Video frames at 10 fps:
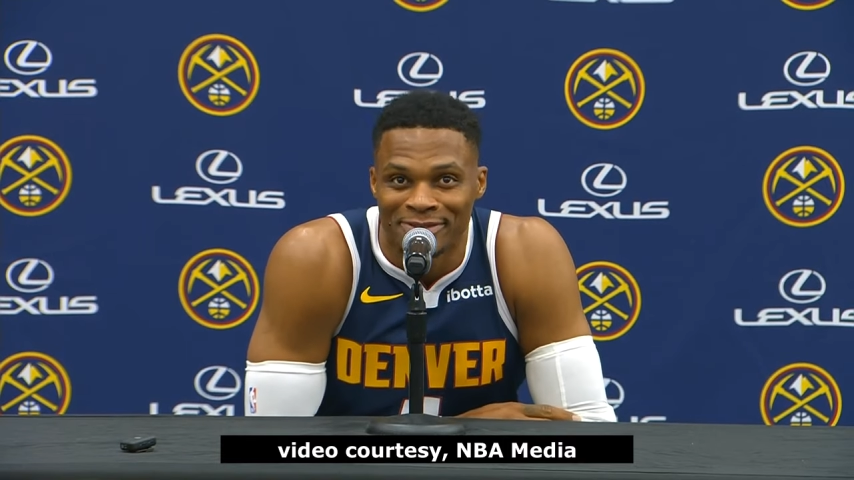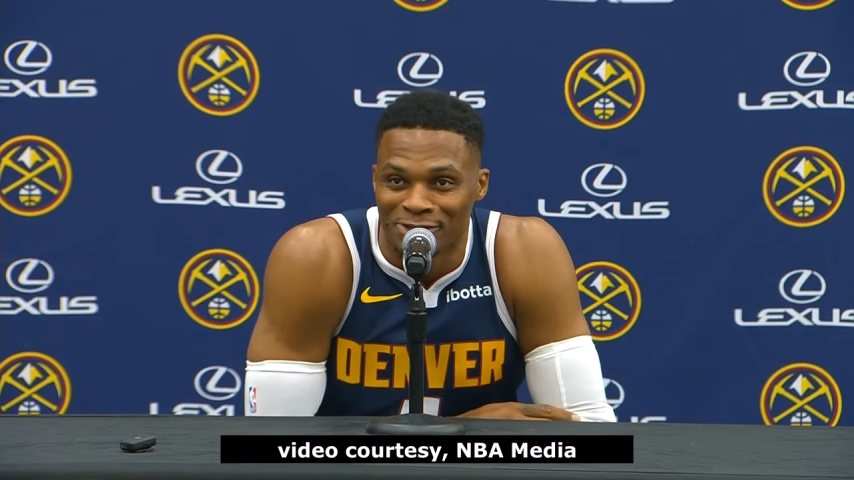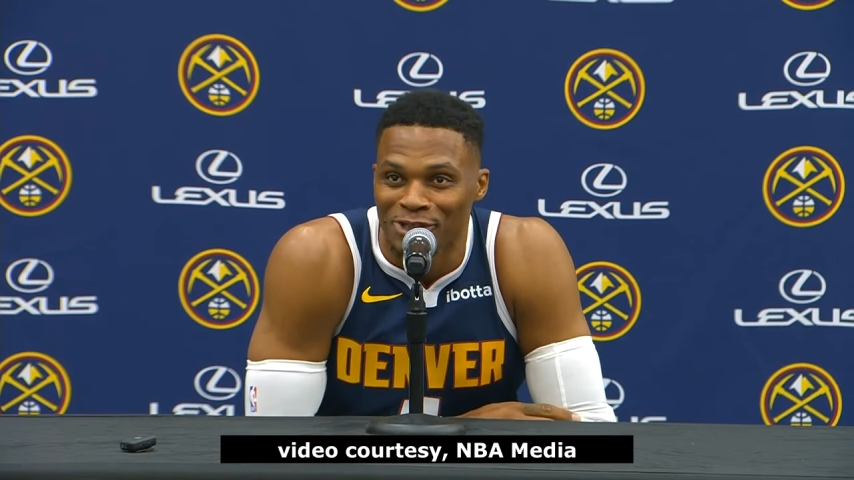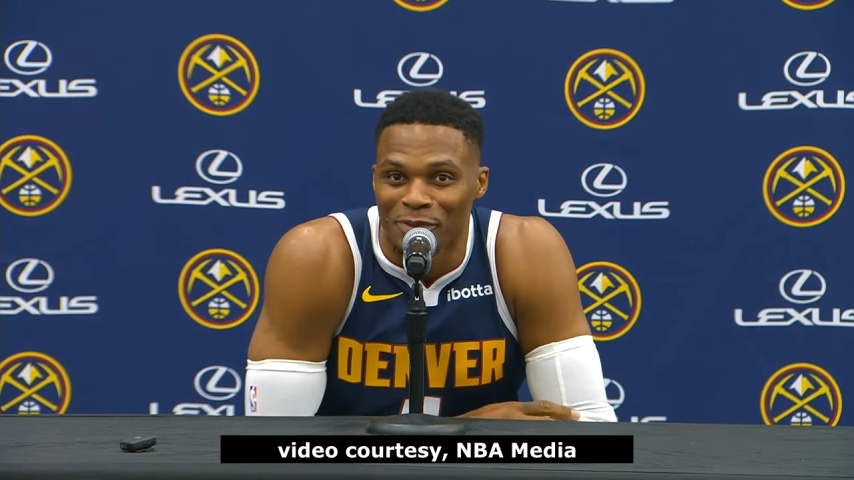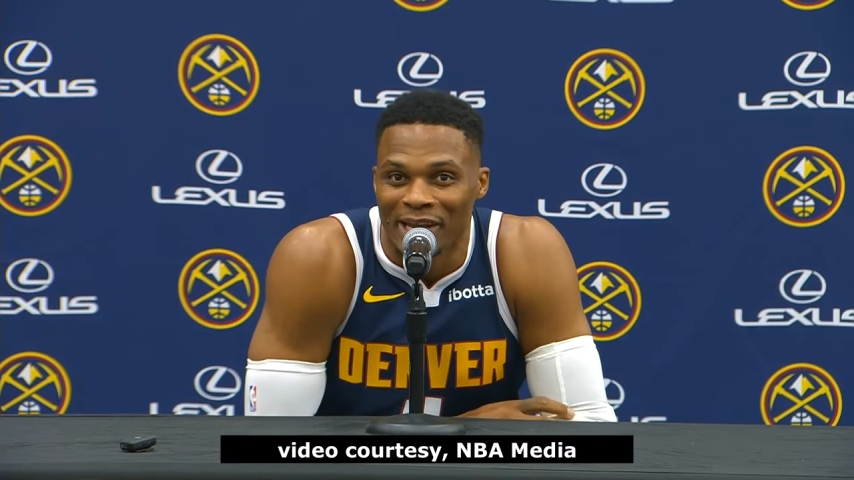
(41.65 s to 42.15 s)

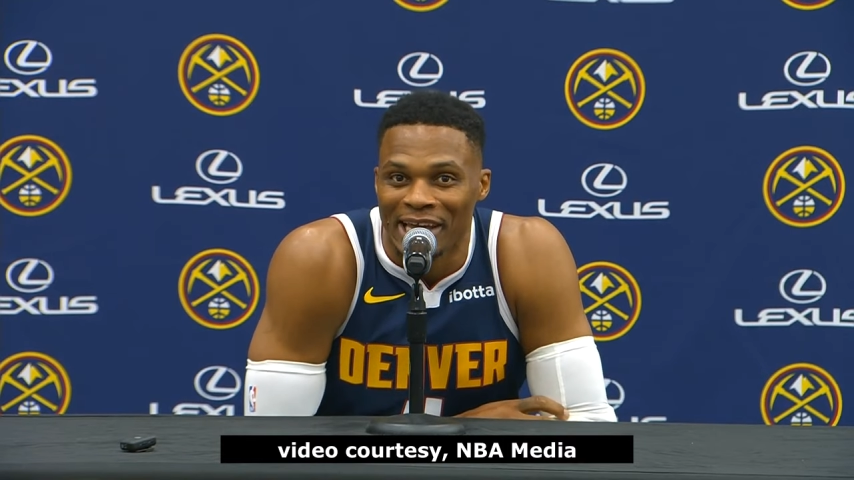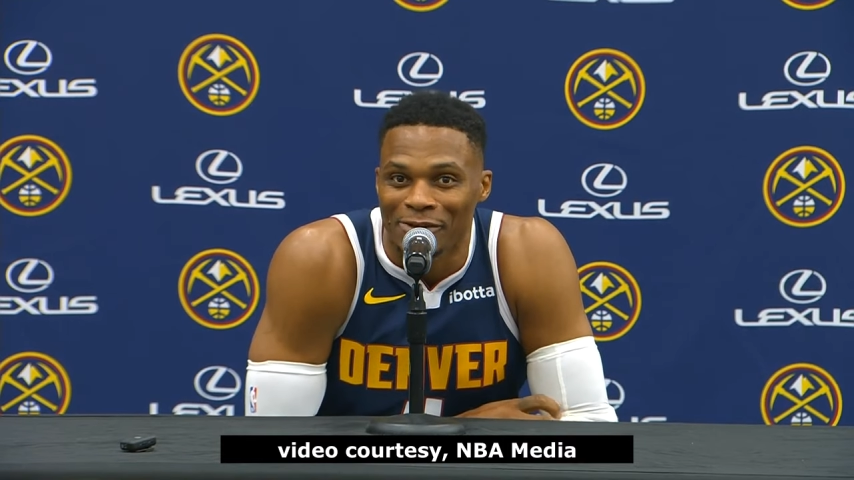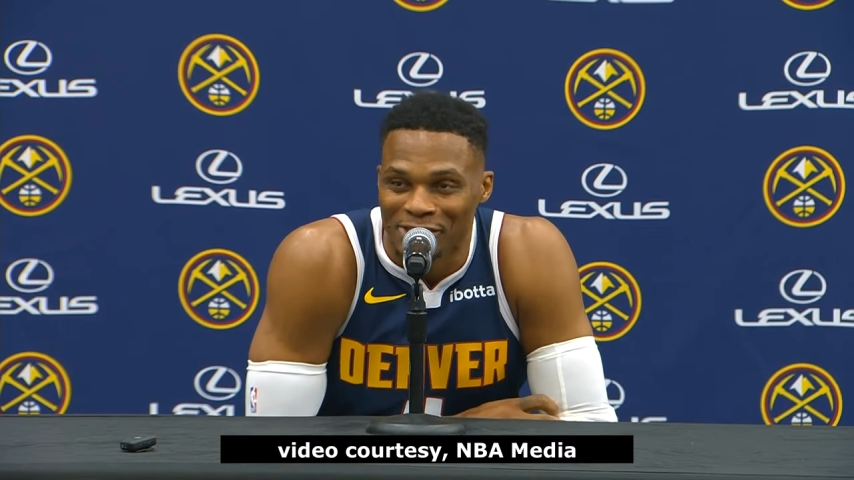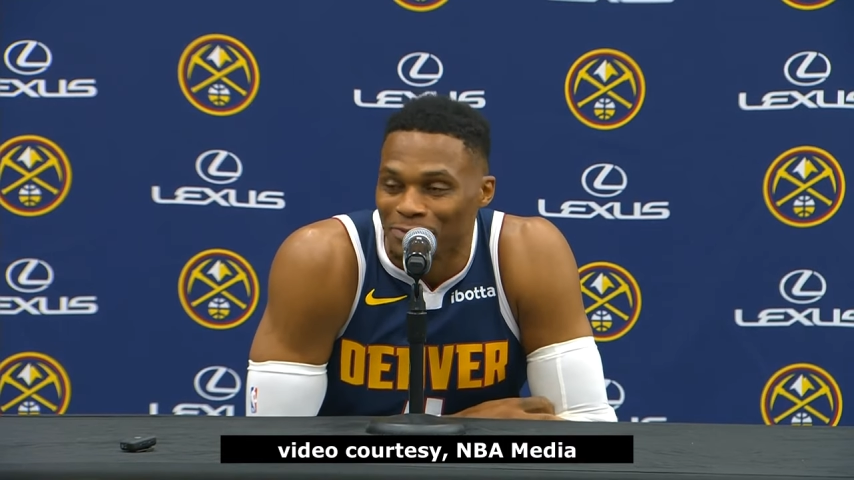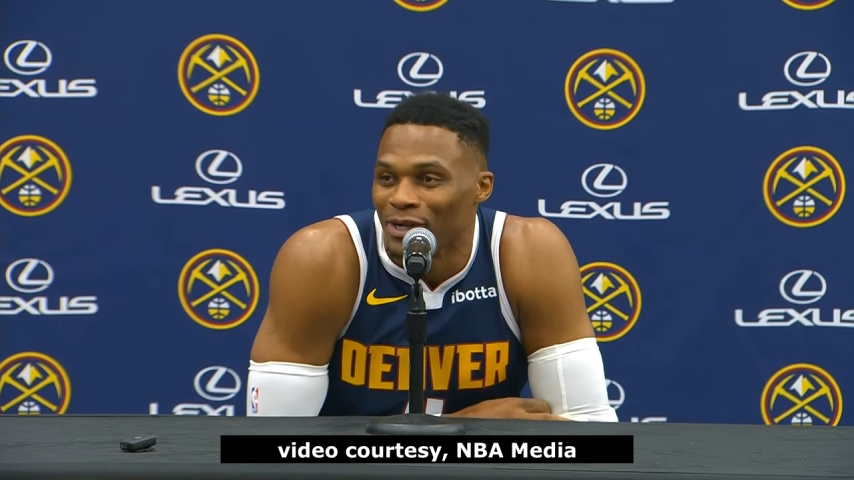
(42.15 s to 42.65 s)
excuse my
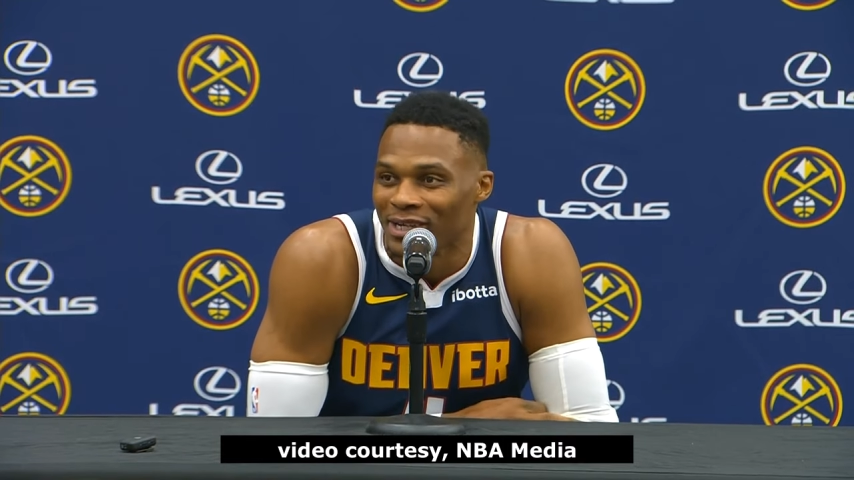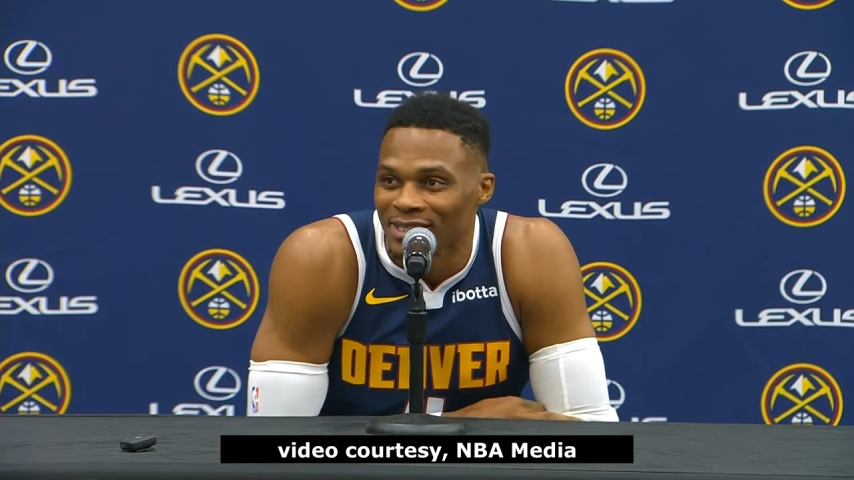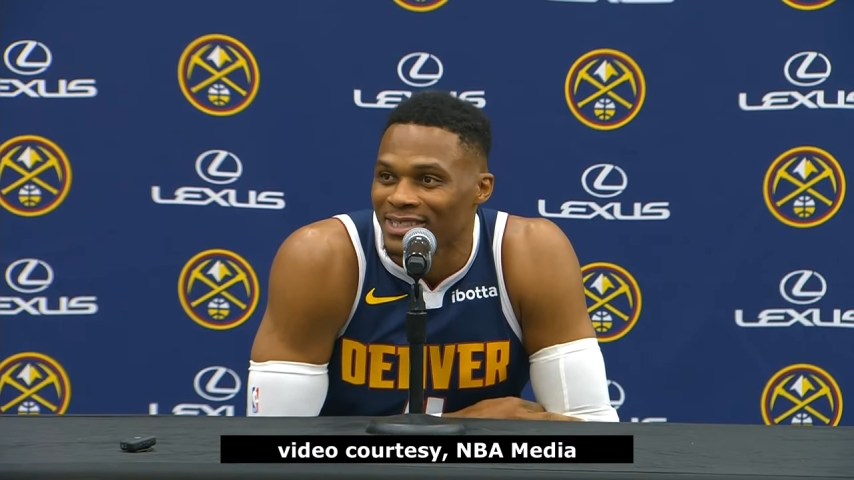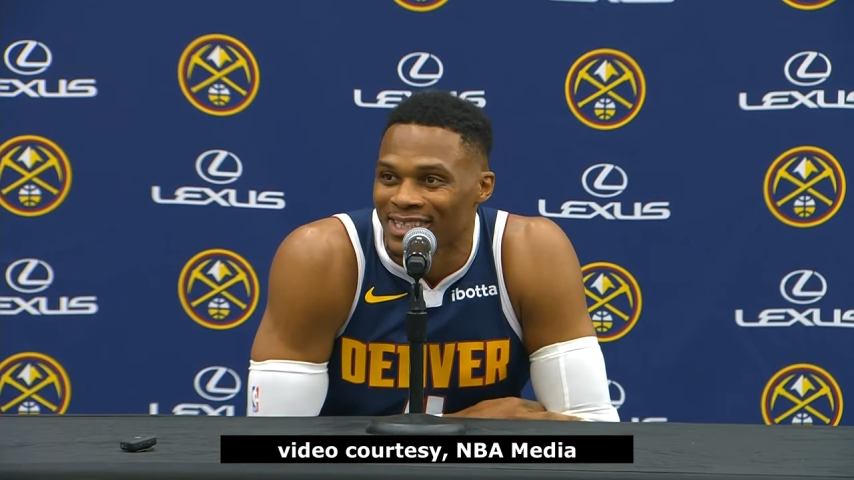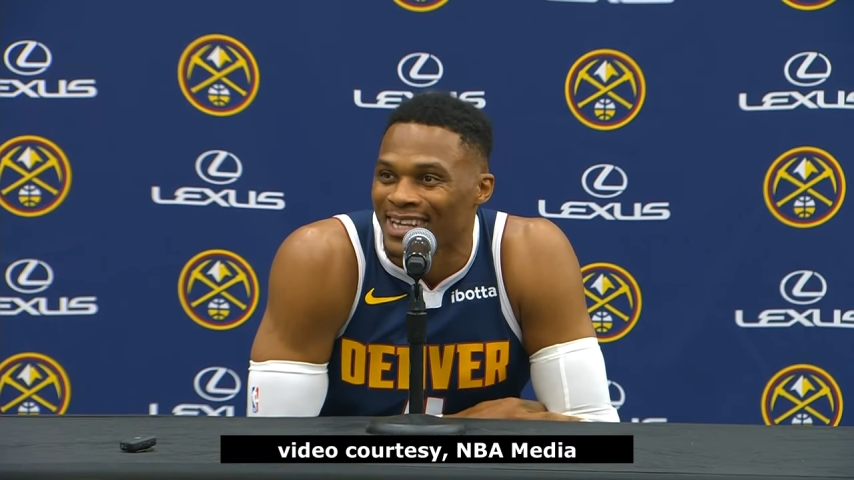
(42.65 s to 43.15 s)
language,
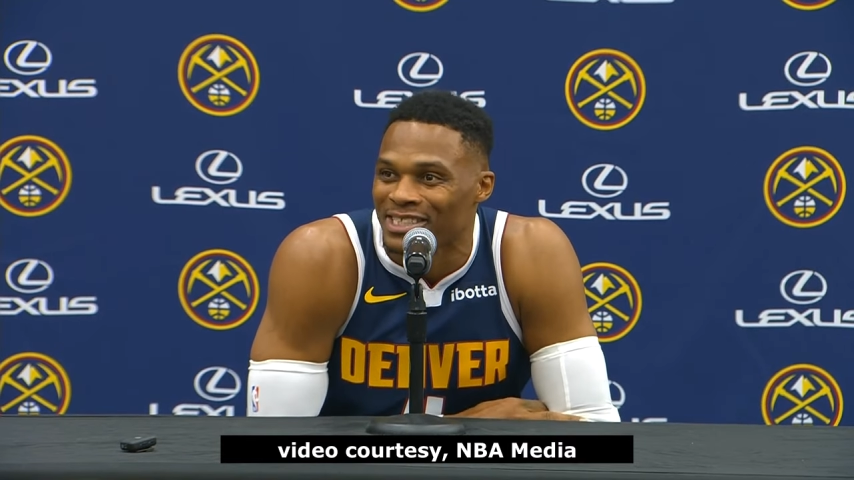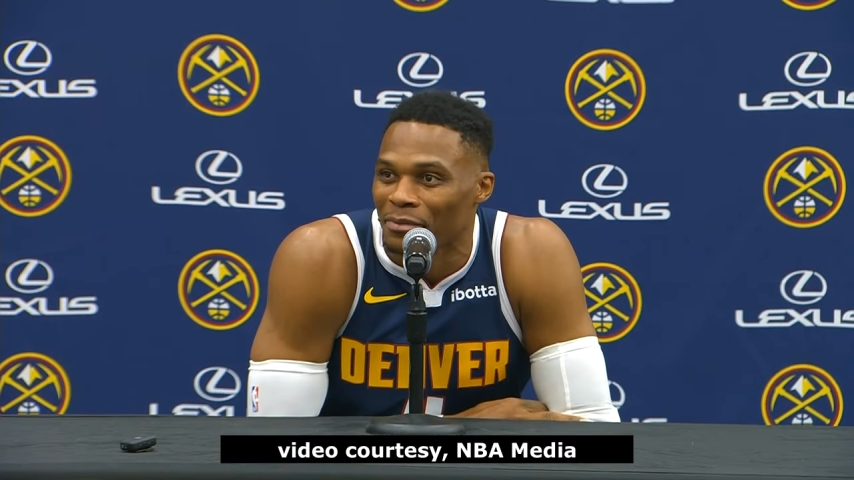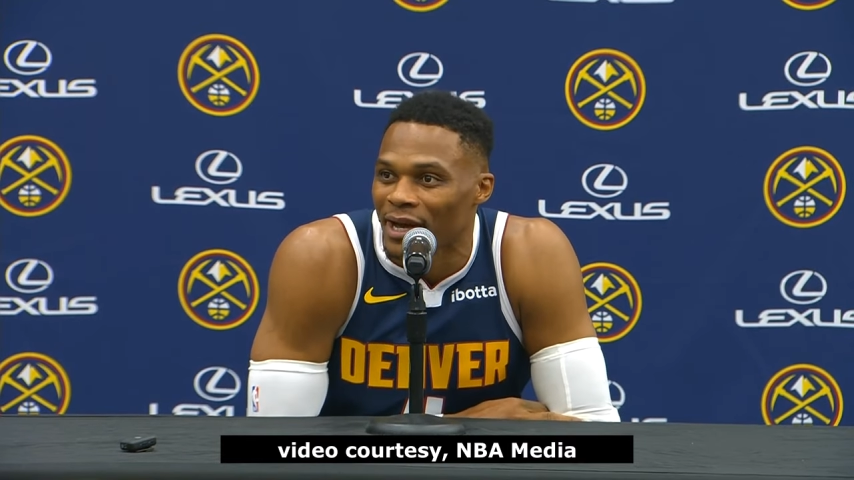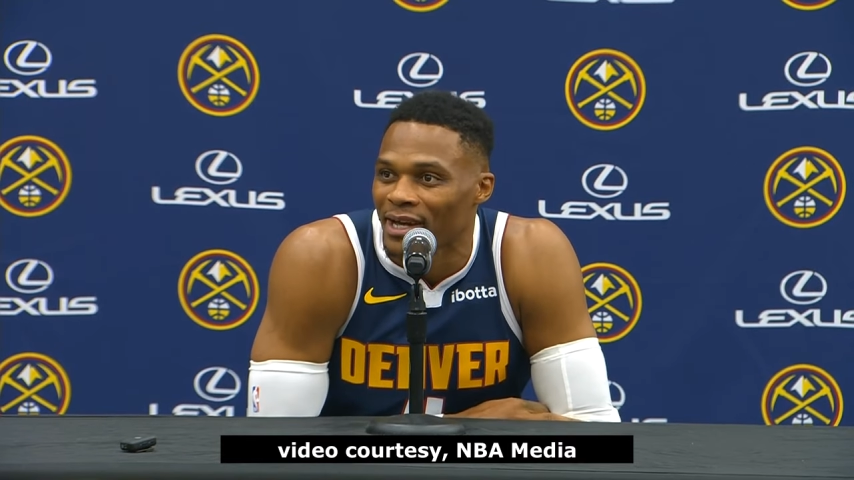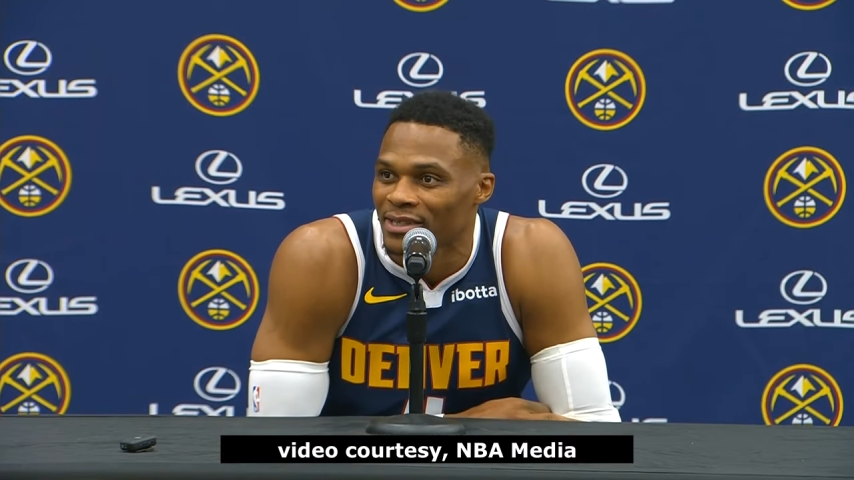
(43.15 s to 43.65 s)
but kick
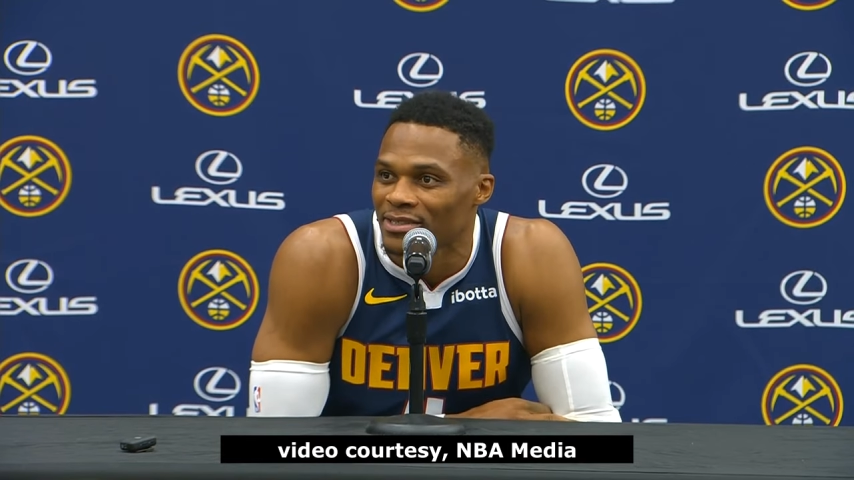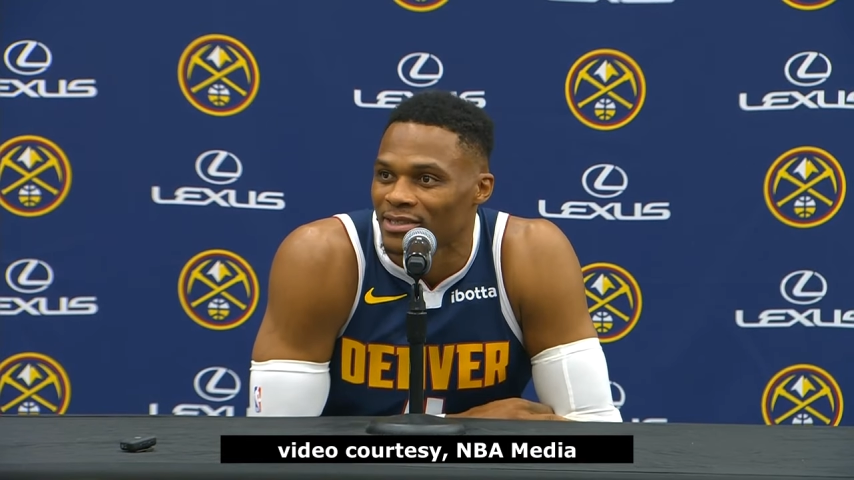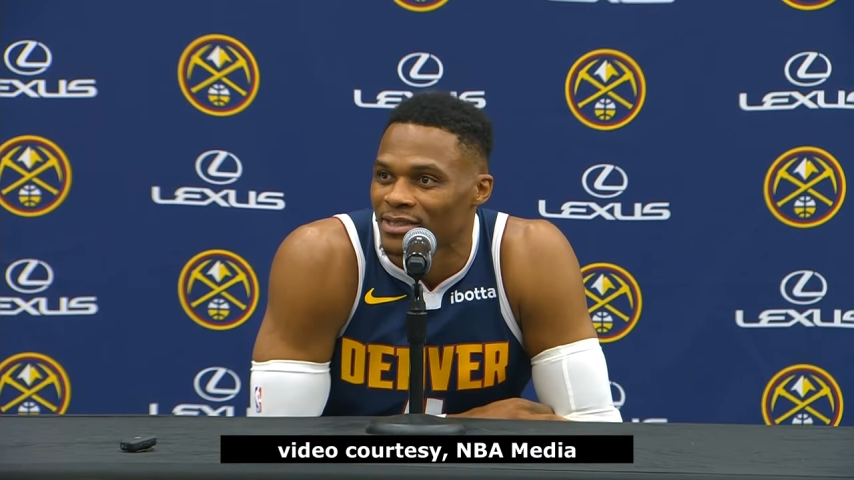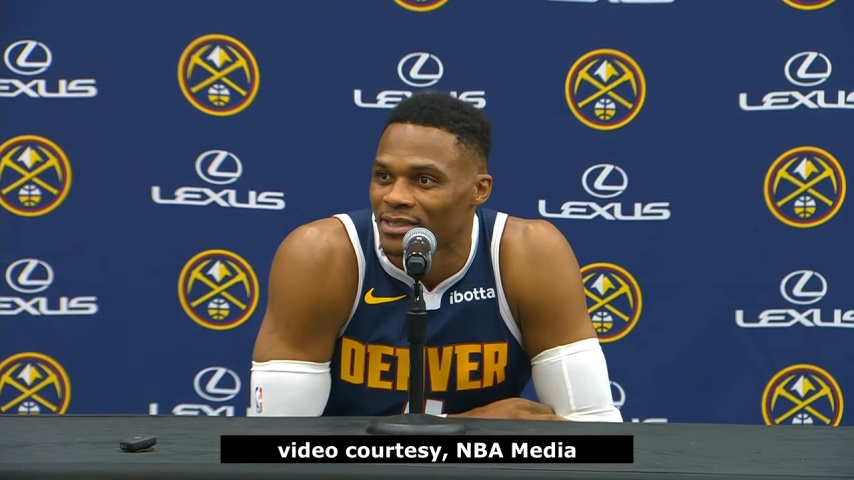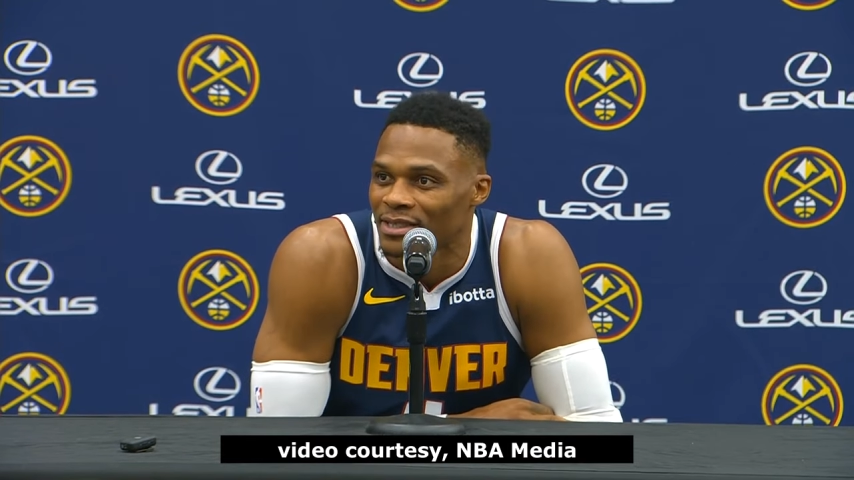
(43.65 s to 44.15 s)
some ass.